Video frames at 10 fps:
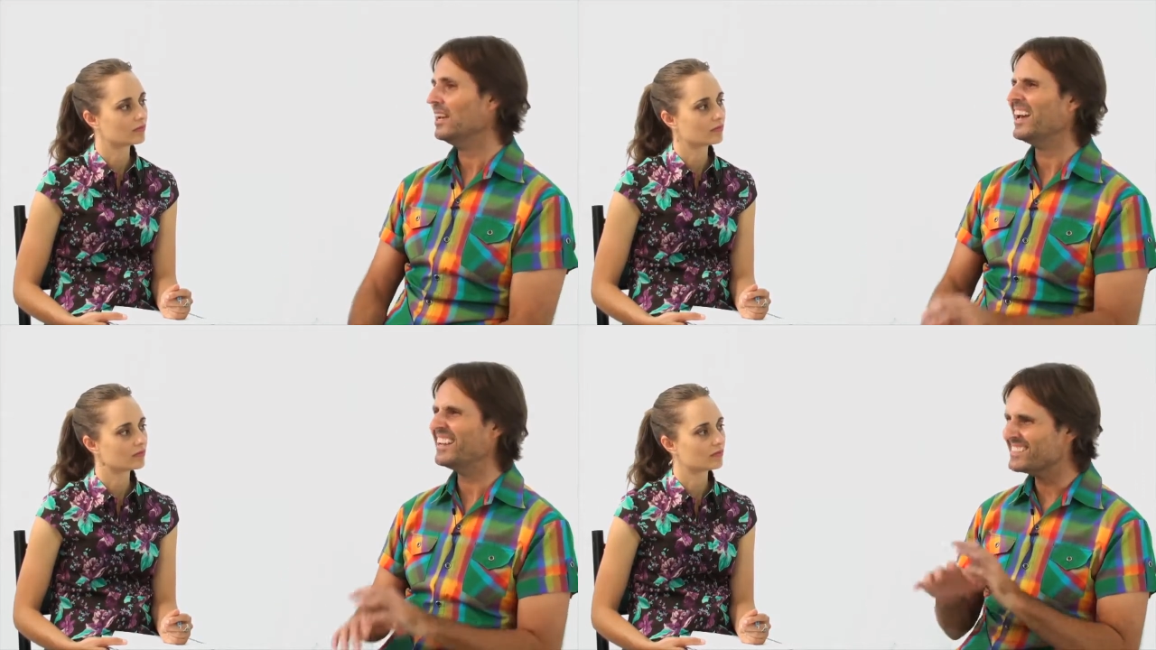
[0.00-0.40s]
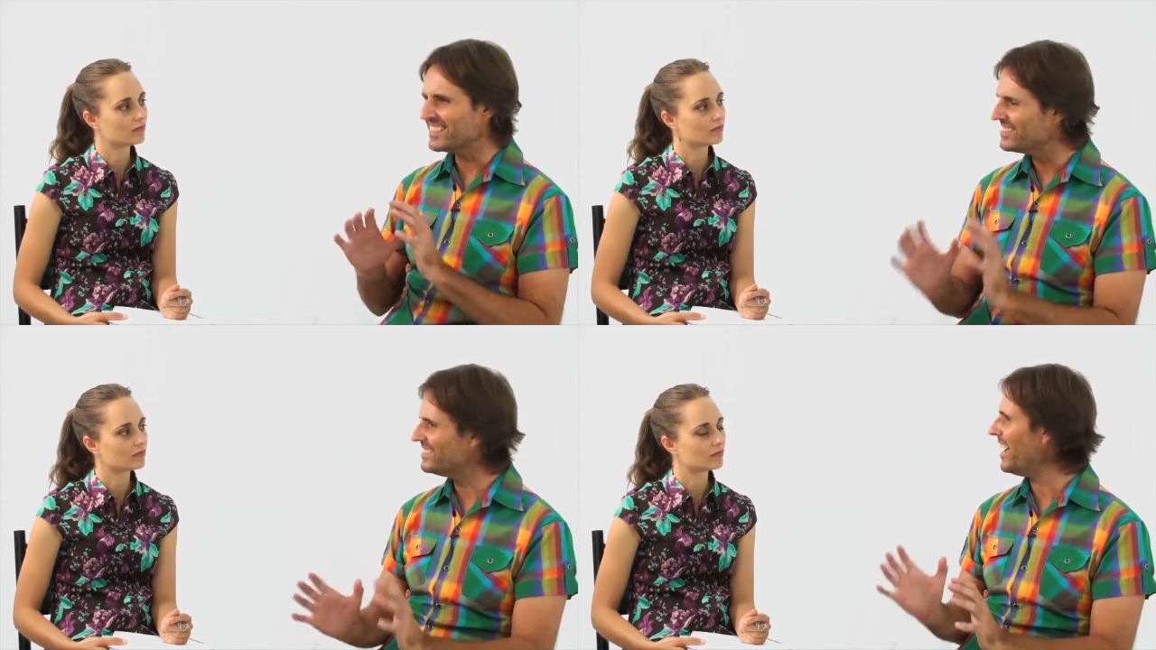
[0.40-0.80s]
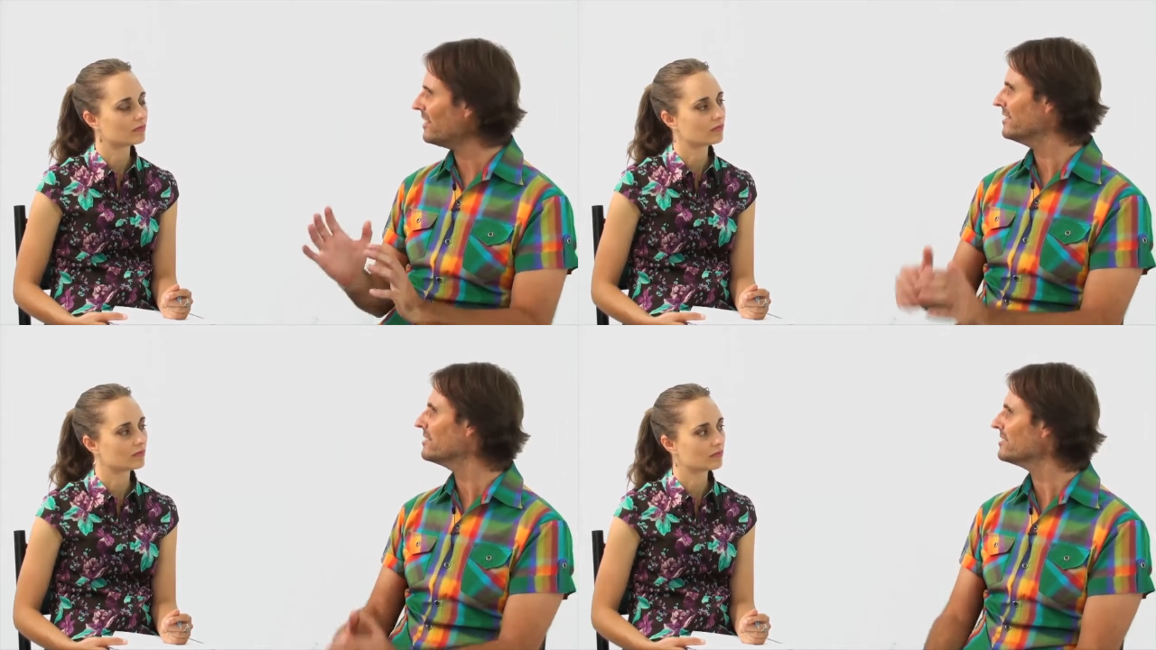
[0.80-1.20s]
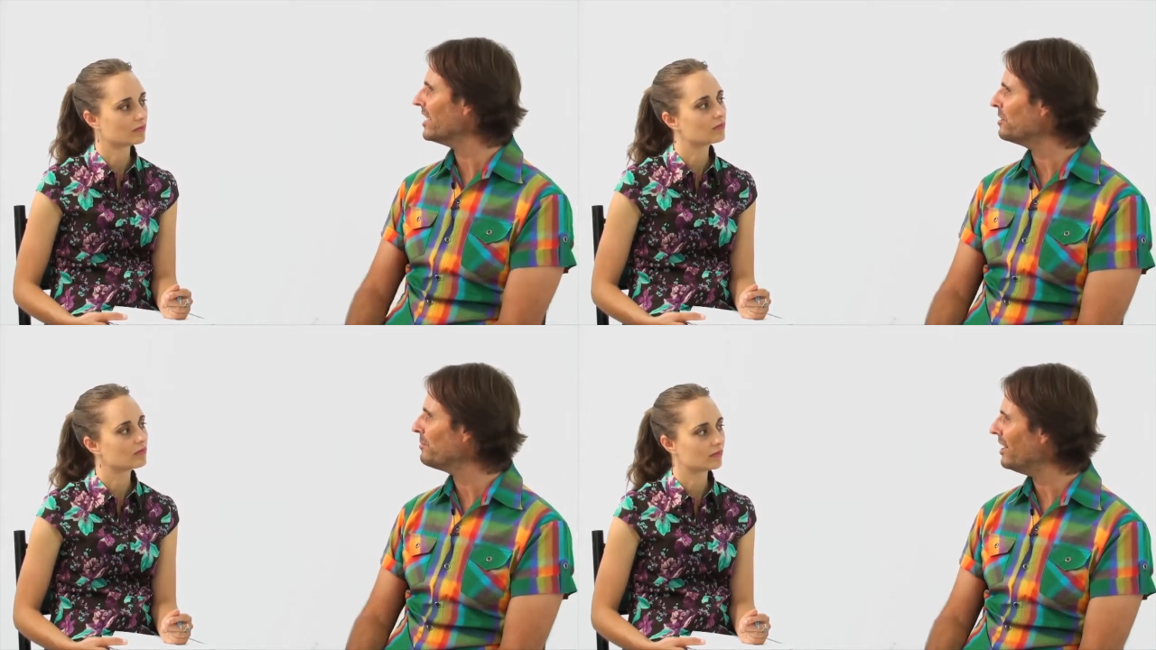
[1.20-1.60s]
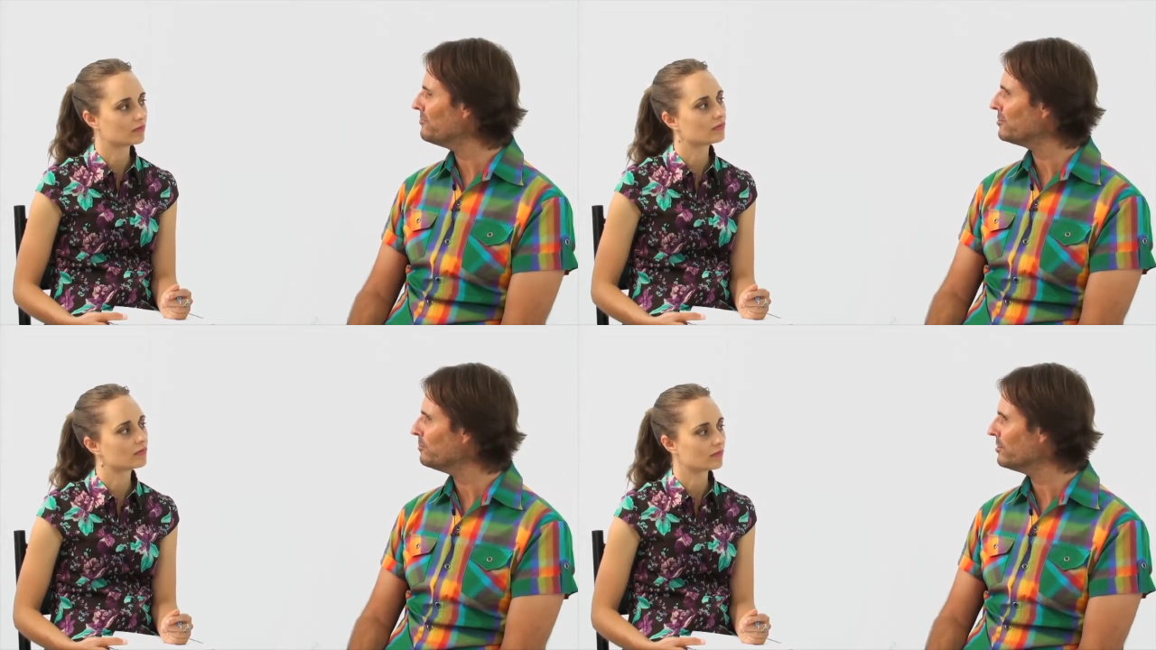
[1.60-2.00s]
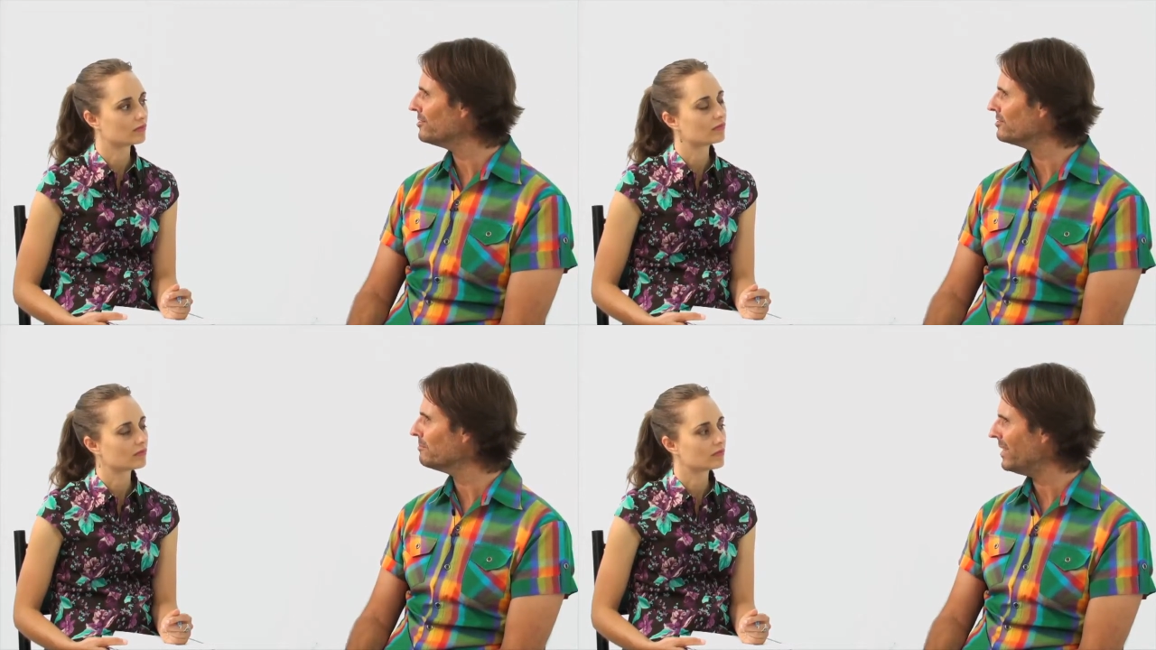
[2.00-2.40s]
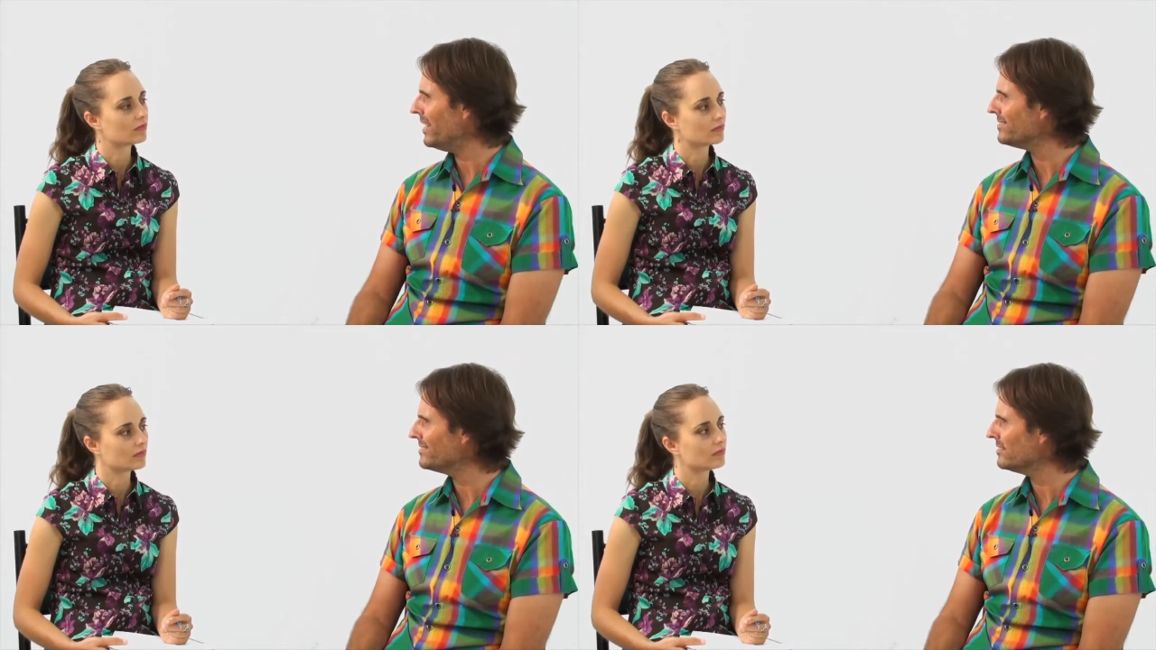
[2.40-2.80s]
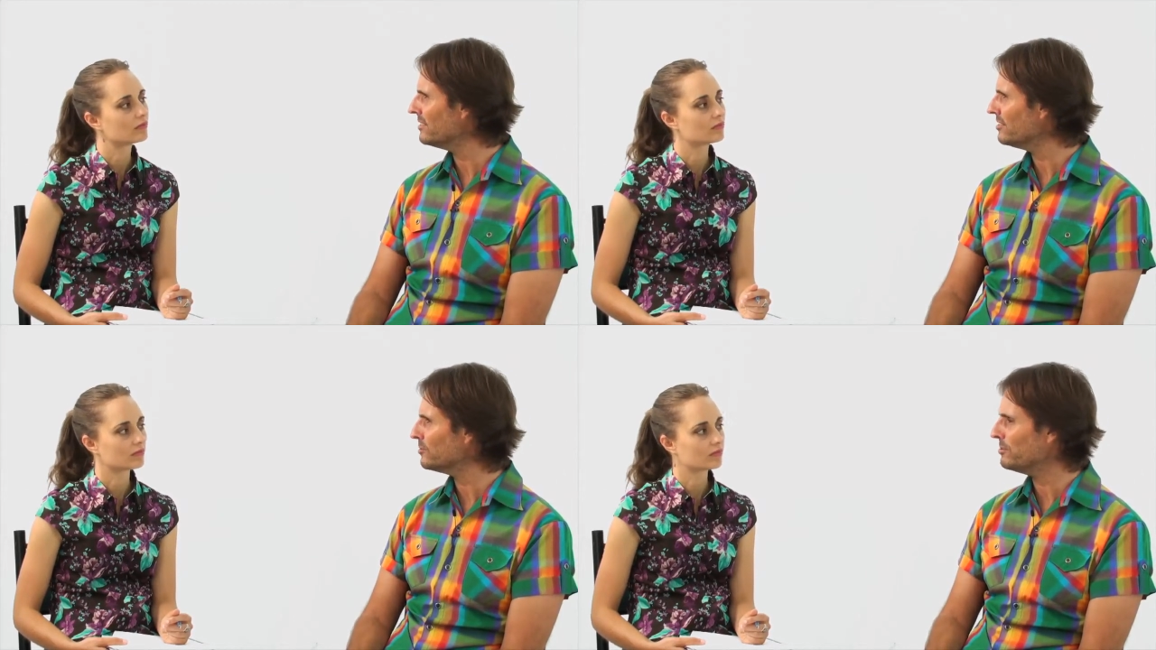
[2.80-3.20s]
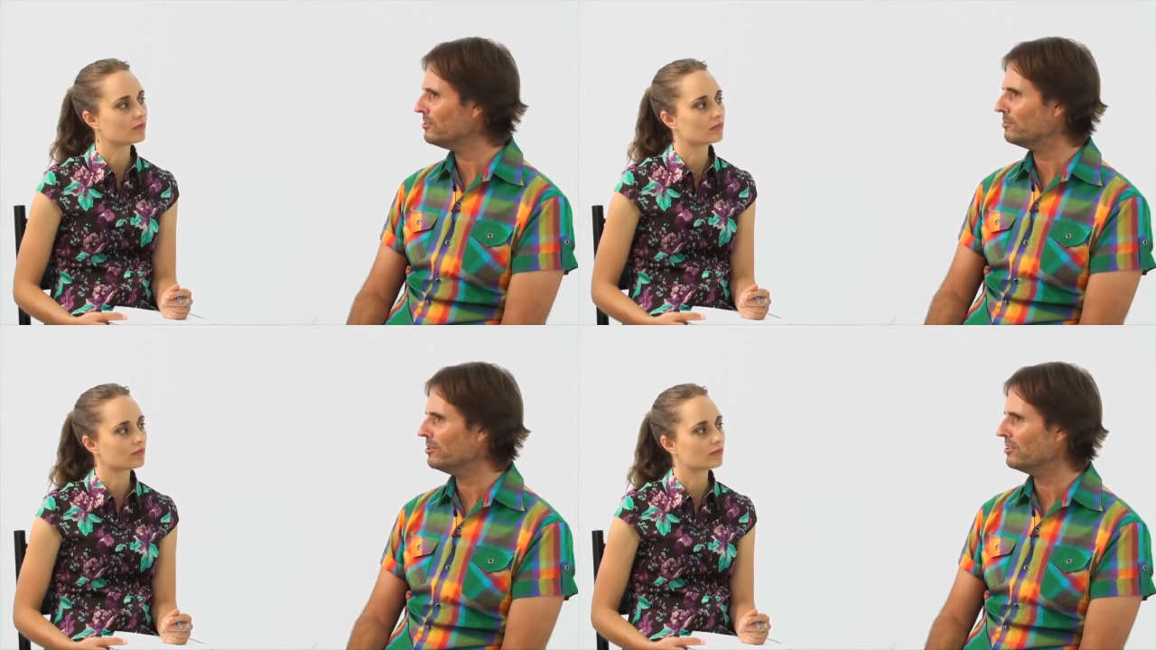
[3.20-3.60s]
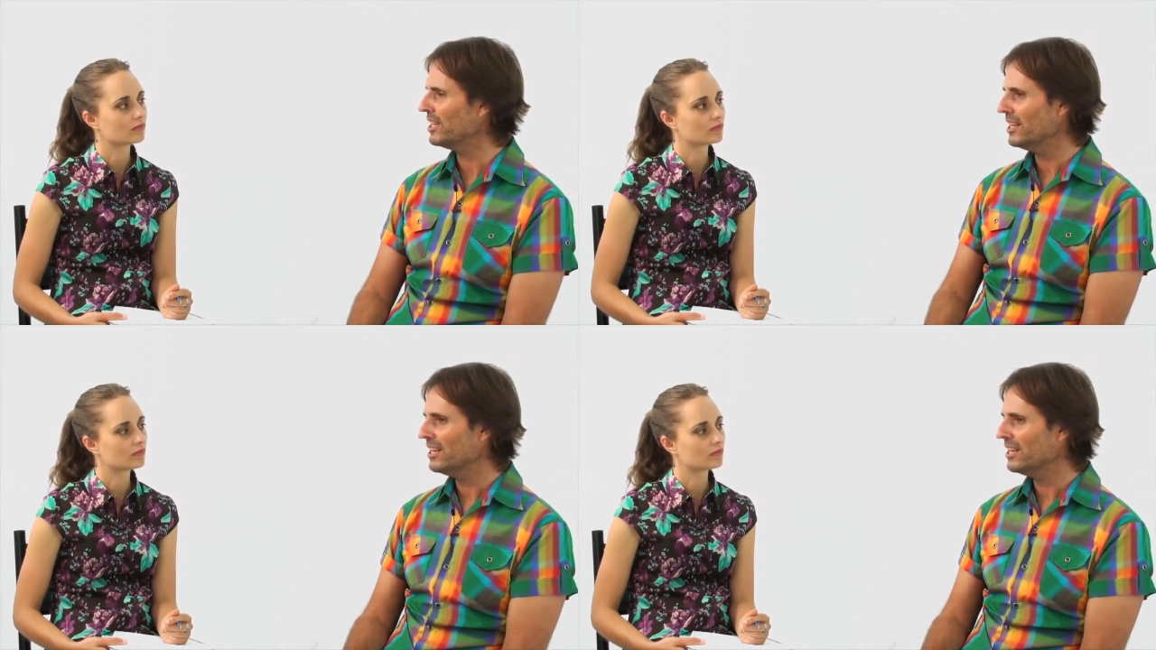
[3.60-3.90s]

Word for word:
Speaker 1: And it's exactly the same after a person passes into the spirit world.